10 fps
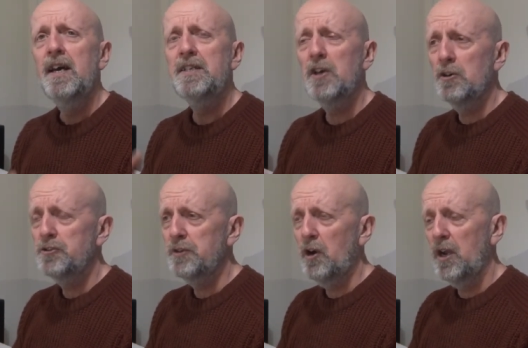It's hard
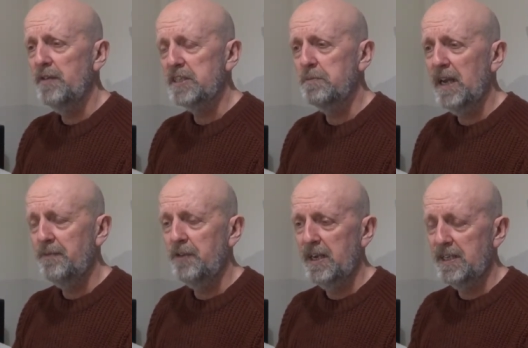to kind of
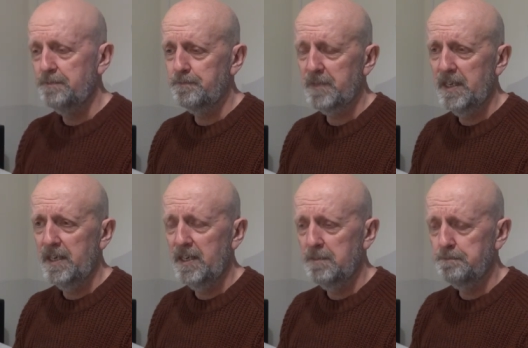explain, really.
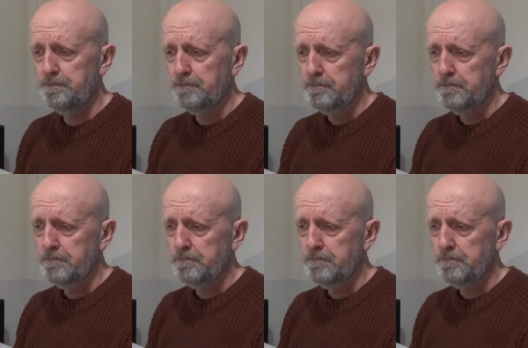Um,